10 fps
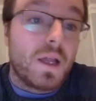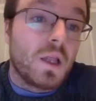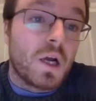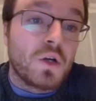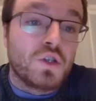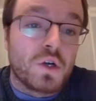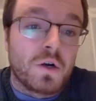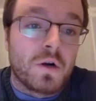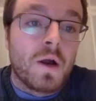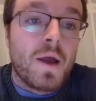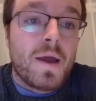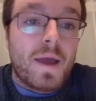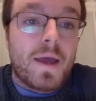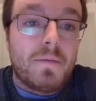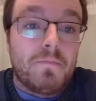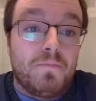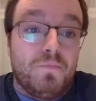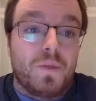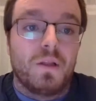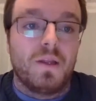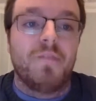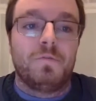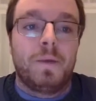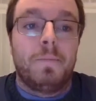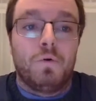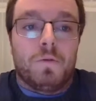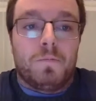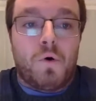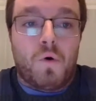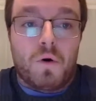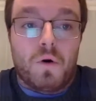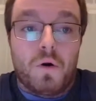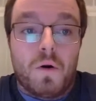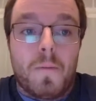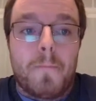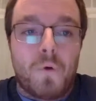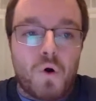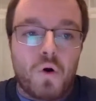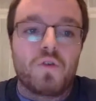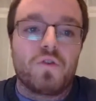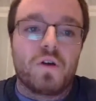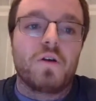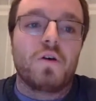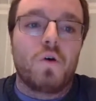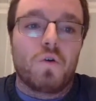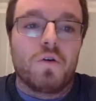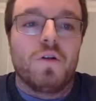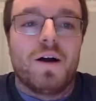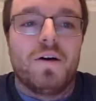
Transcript: get larger and leaves people with poorer oral